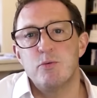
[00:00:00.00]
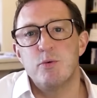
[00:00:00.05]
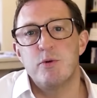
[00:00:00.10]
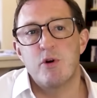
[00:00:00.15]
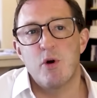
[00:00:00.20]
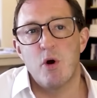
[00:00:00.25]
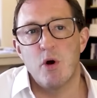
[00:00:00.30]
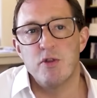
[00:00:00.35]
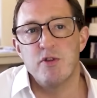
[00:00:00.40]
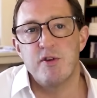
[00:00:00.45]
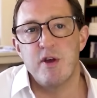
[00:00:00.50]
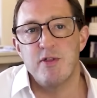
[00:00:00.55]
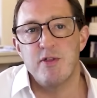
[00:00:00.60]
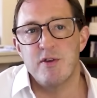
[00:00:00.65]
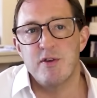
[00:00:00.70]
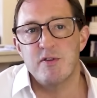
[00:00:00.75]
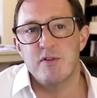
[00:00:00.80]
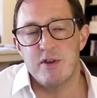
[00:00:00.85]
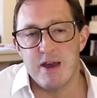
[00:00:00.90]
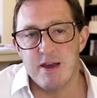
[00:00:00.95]
with content that
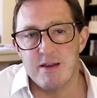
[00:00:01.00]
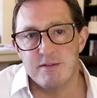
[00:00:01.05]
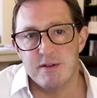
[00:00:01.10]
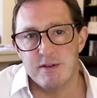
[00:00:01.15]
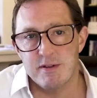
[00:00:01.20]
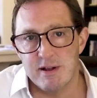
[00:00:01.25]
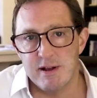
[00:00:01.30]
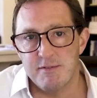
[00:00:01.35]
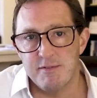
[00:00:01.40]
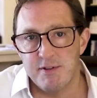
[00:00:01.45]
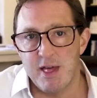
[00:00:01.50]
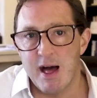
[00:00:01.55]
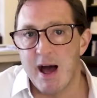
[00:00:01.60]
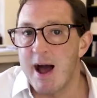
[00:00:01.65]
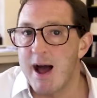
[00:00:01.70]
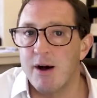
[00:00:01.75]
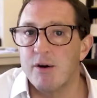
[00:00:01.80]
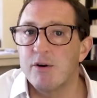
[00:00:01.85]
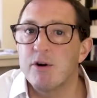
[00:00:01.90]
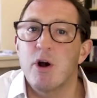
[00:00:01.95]
seeks to deliver that
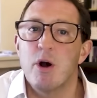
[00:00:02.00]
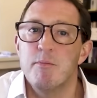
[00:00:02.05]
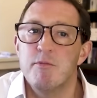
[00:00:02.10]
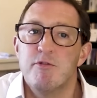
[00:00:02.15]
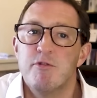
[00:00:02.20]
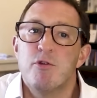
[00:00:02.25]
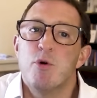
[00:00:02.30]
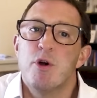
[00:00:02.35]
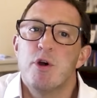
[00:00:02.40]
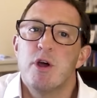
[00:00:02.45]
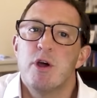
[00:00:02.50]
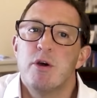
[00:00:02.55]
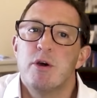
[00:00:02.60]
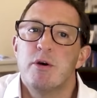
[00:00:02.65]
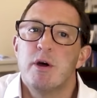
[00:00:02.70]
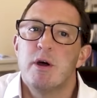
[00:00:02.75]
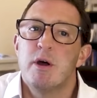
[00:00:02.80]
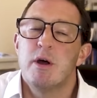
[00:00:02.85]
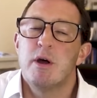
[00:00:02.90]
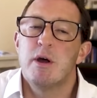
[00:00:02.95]
outcome for you.
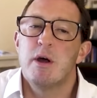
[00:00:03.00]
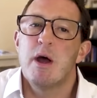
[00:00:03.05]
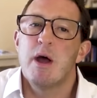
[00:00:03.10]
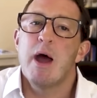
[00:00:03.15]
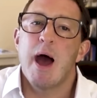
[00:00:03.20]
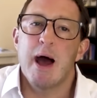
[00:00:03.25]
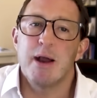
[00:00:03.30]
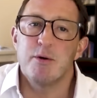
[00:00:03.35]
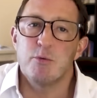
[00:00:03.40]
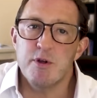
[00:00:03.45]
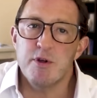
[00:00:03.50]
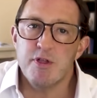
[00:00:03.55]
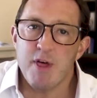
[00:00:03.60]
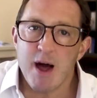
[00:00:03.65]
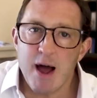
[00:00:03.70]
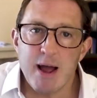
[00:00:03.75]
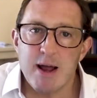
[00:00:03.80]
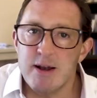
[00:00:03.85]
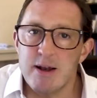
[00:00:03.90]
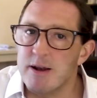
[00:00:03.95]
And with
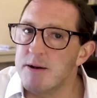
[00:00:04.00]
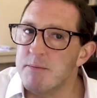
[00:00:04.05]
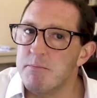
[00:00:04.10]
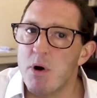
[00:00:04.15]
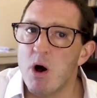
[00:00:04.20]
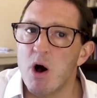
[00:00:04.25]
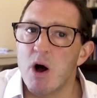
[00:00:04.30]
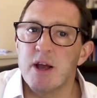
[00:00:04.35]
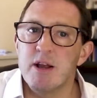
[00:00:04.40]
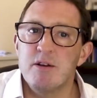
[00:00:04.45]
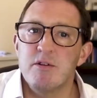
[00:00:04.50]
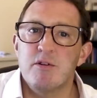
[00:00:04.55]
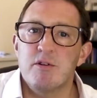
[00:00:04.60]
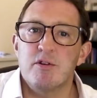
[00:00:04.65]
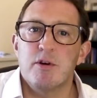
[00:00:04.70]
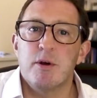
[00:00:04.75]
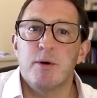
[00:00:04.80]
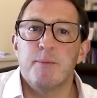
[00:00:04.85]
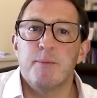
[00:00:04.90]
that end in mind,